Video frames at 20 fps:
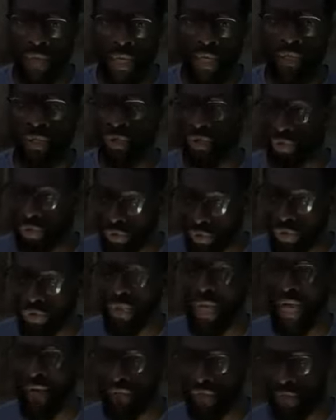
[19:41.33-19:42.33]
right? You,
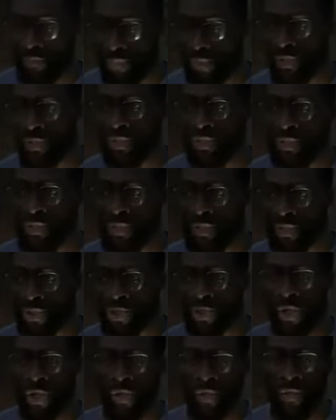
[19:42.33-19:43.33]
you have the ability to
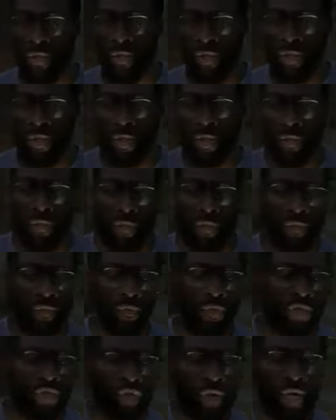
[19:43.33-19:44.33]
discern
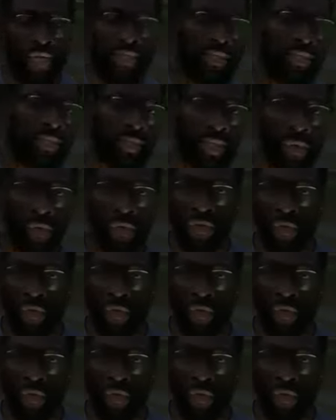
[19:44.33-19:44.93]
what's righteous and